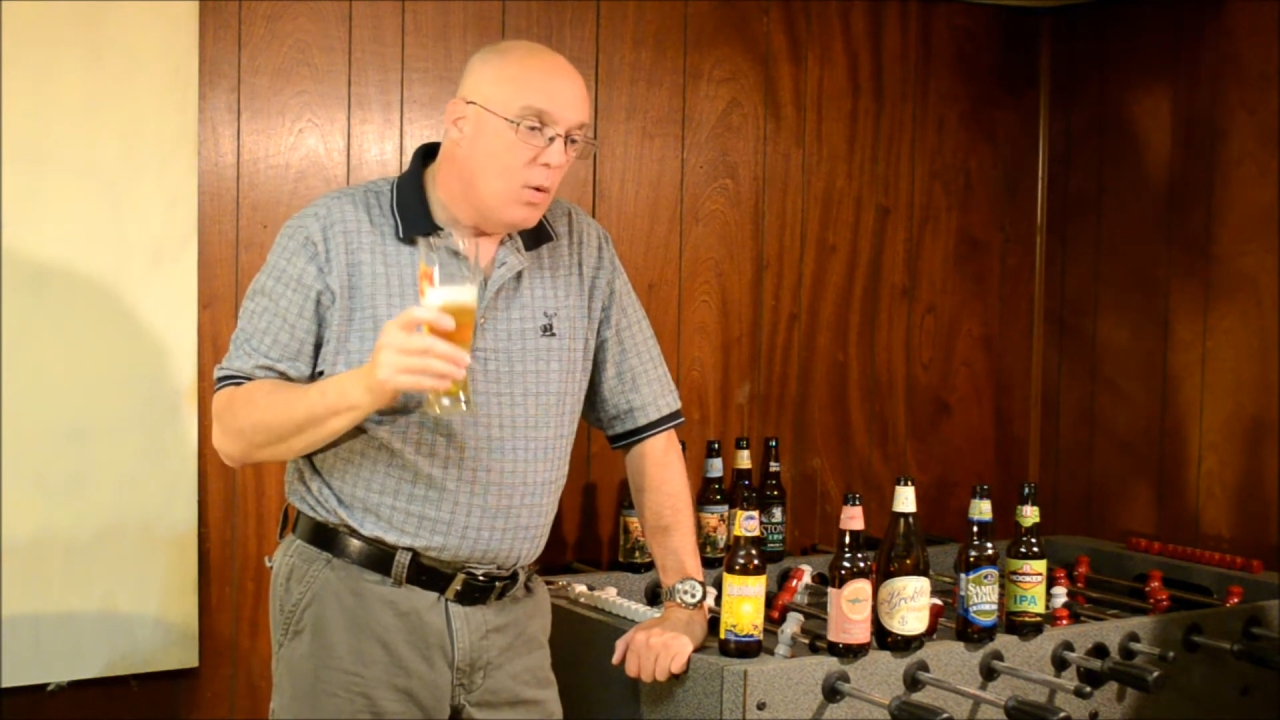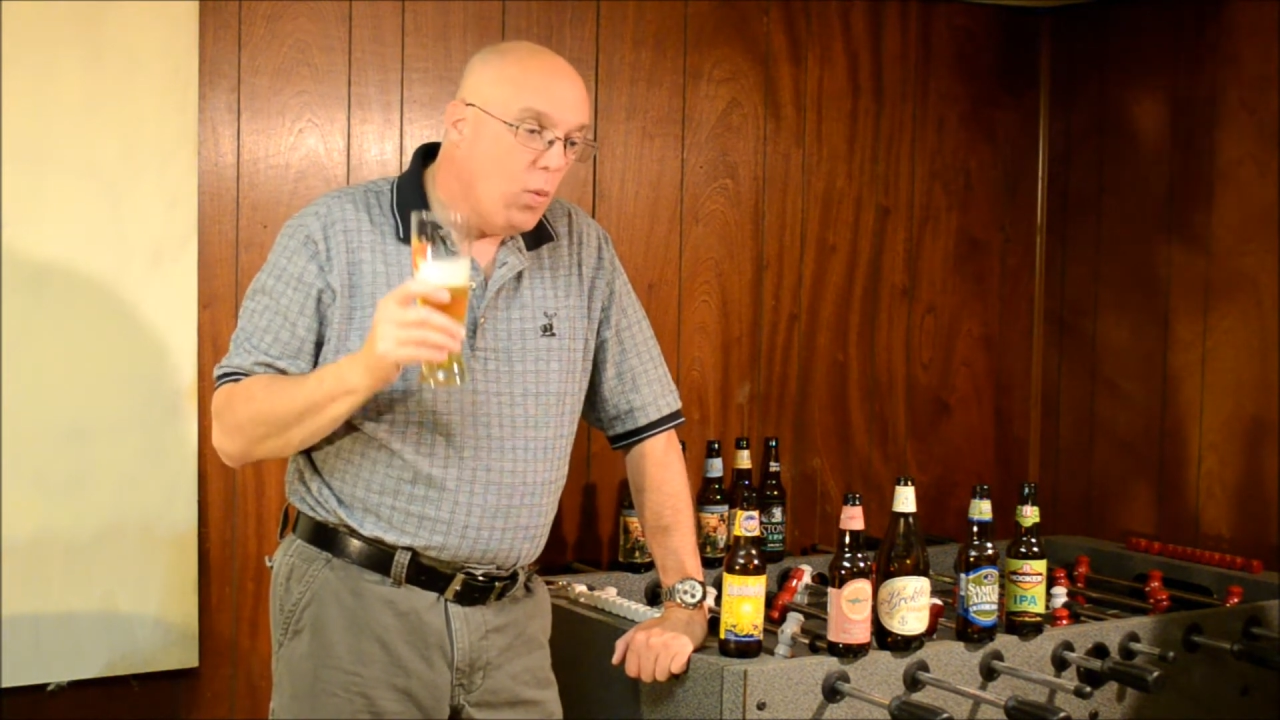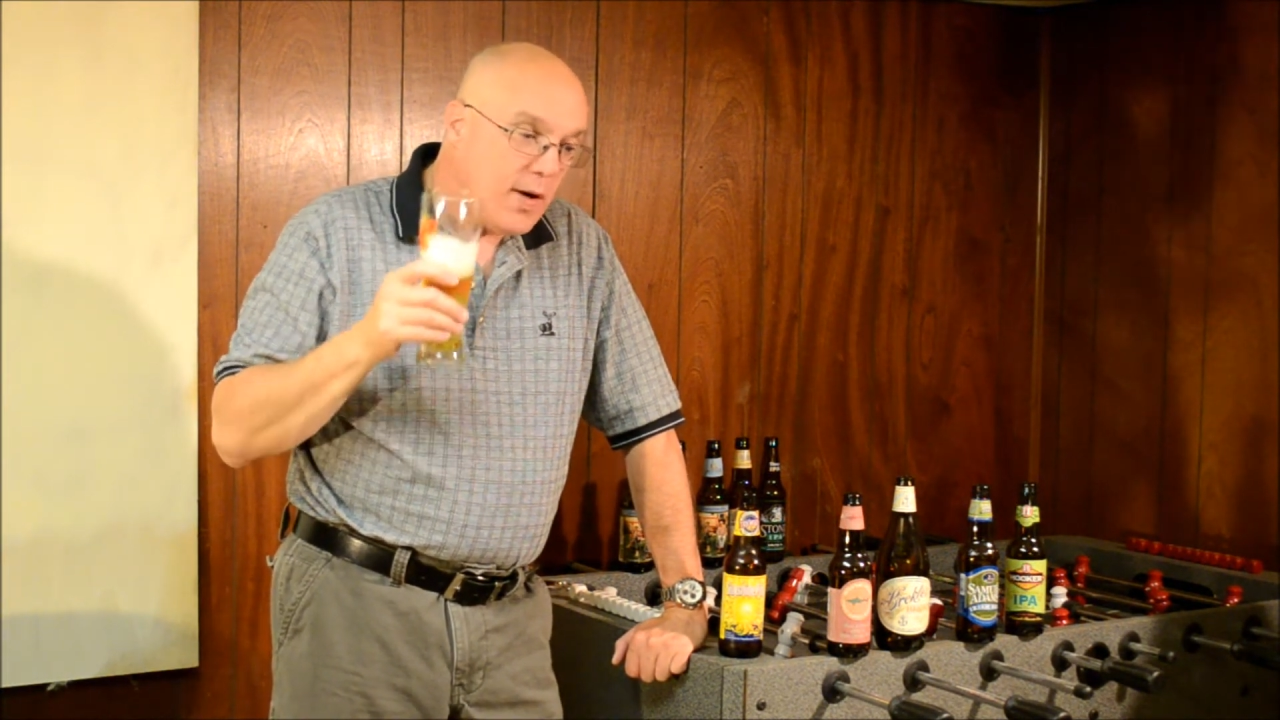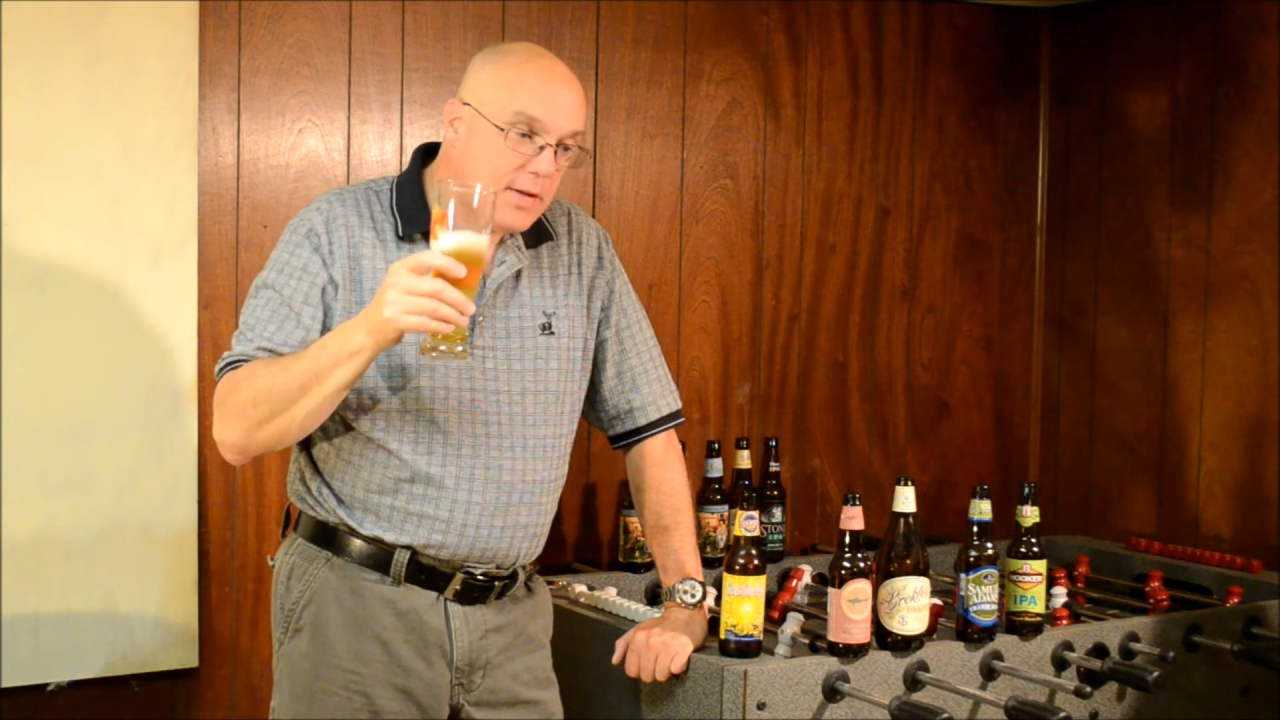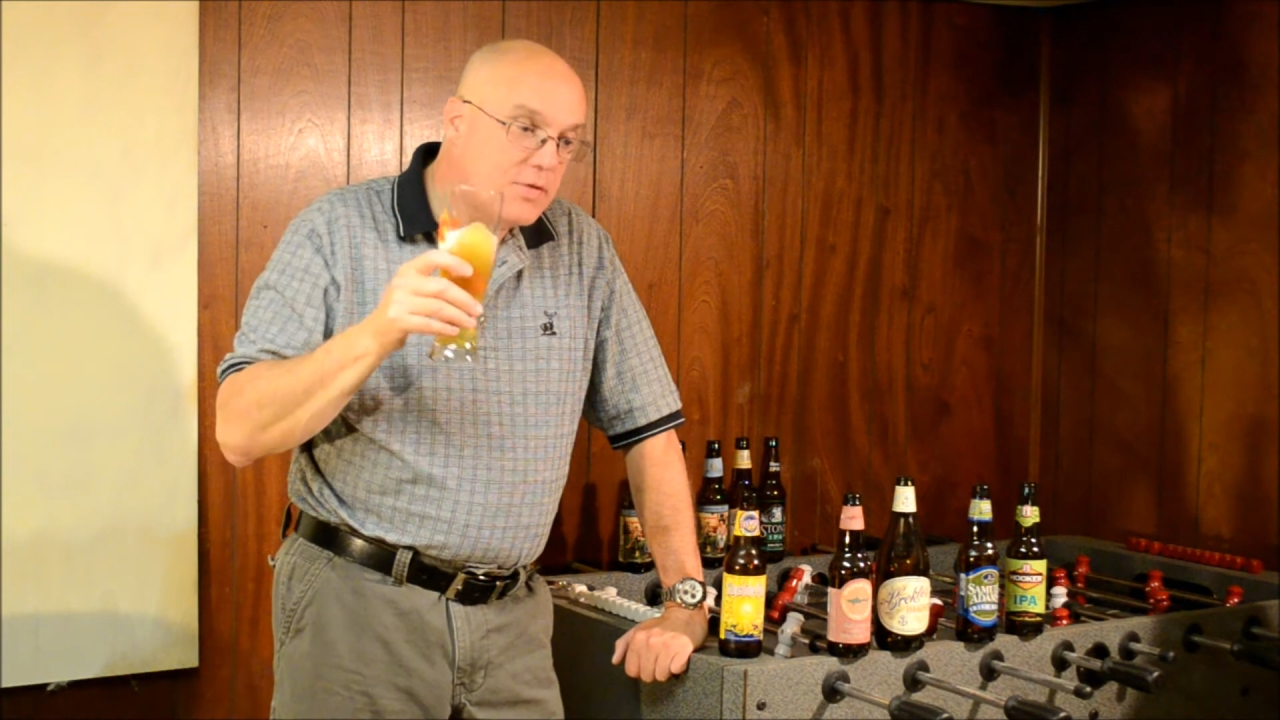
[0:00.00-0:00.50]

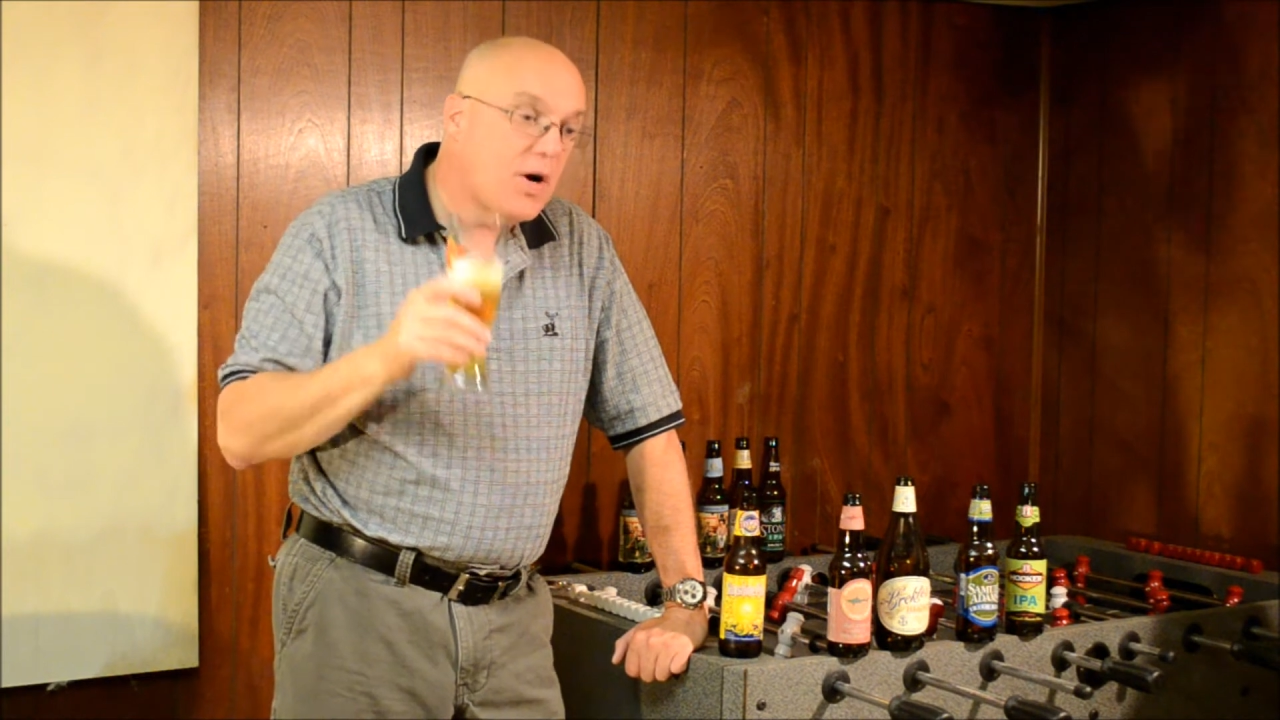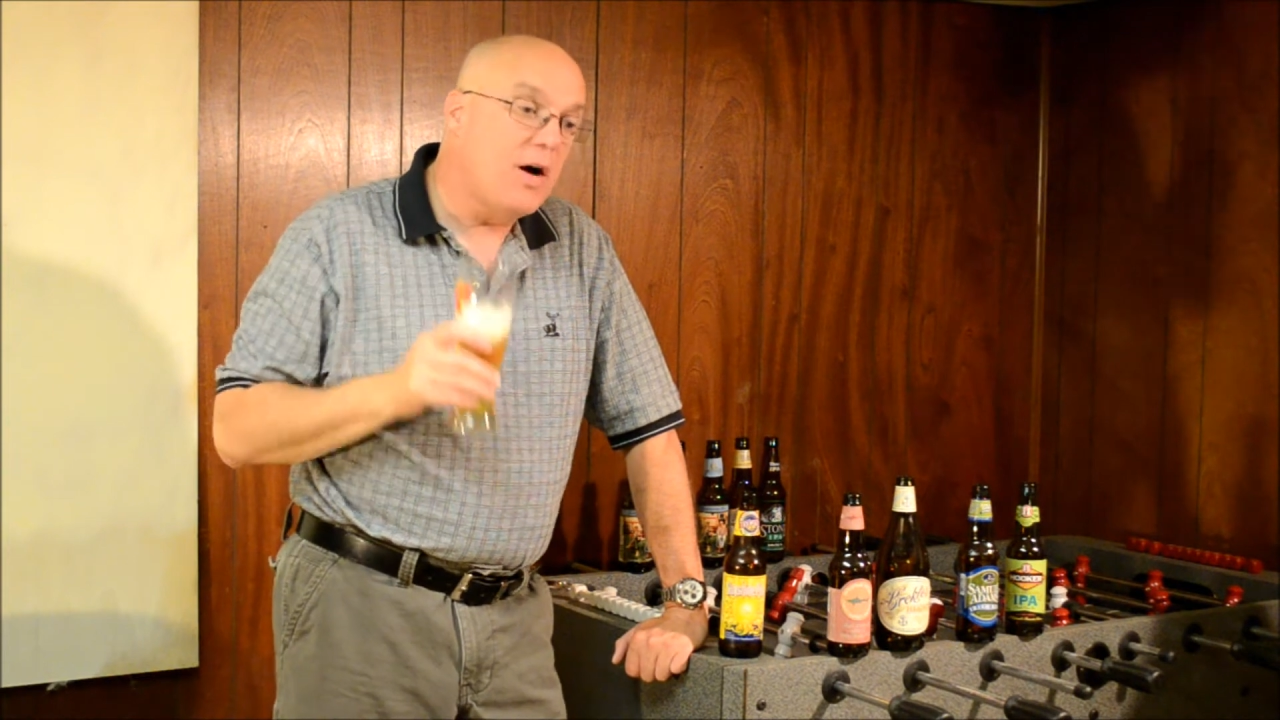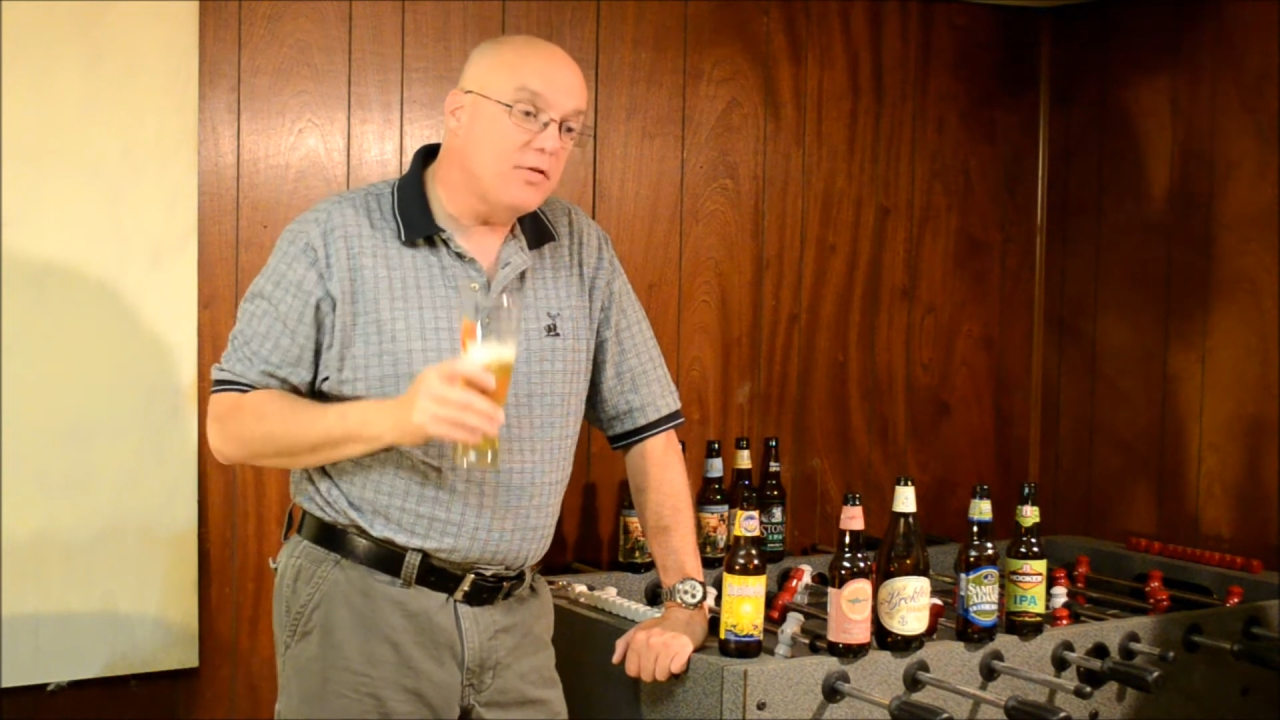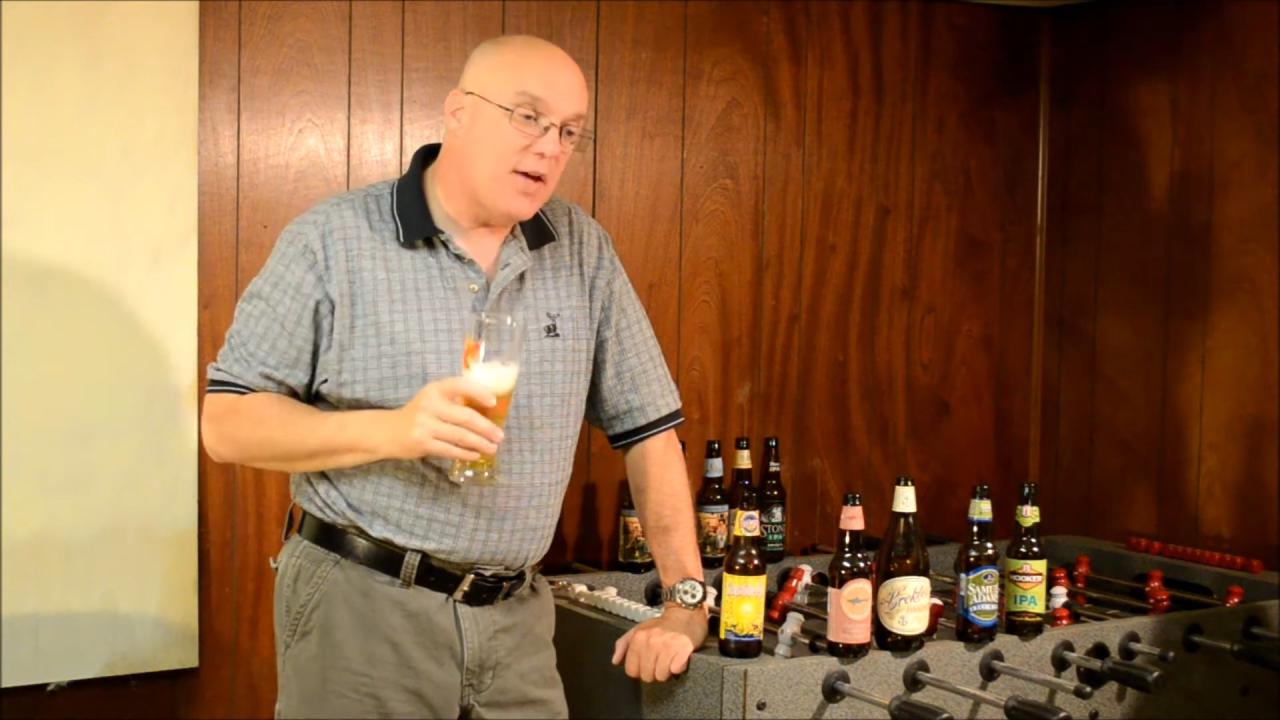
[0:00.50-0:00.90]
What it does